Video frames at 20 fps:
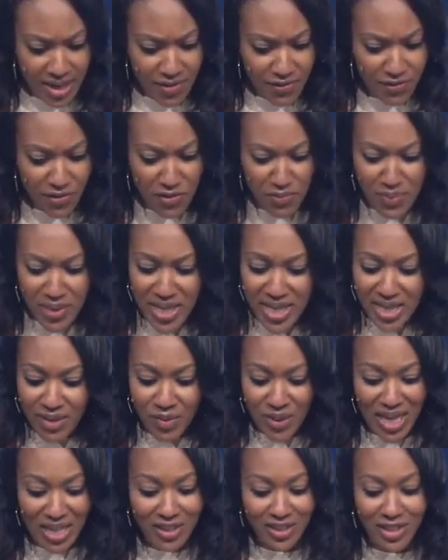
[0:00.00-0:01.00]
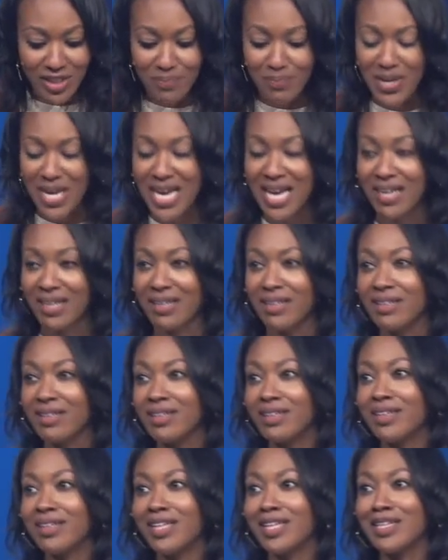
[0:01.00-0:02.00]
For me, when I look back,
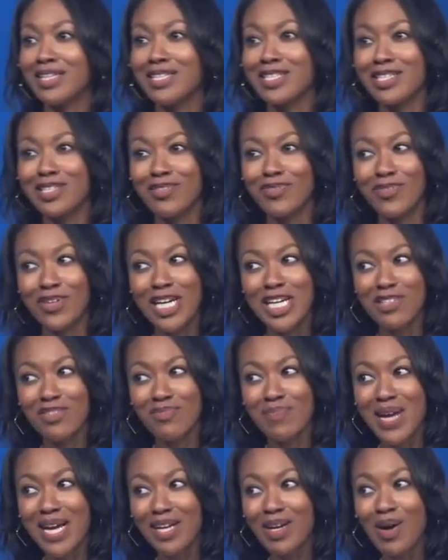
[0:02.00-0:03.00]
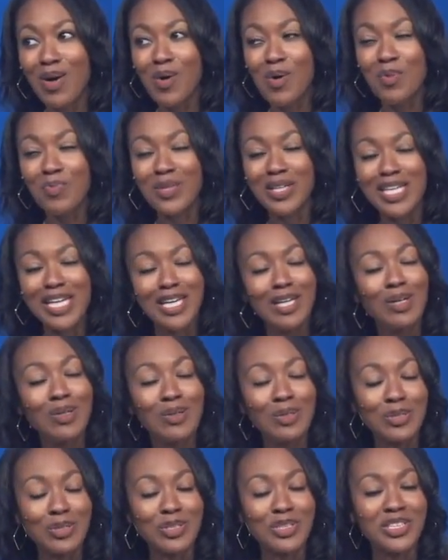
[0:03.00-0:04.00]
and this is a phrase from back home that the
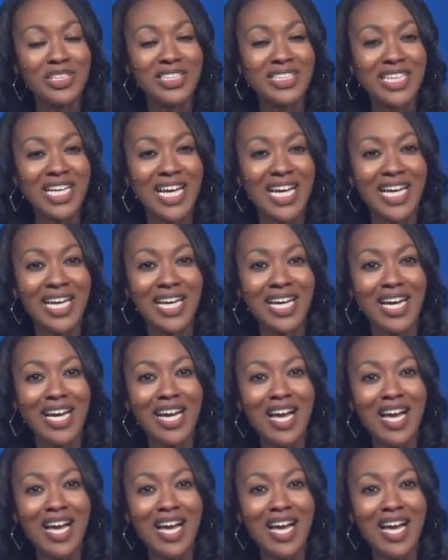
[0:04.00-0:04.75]
elders used to say,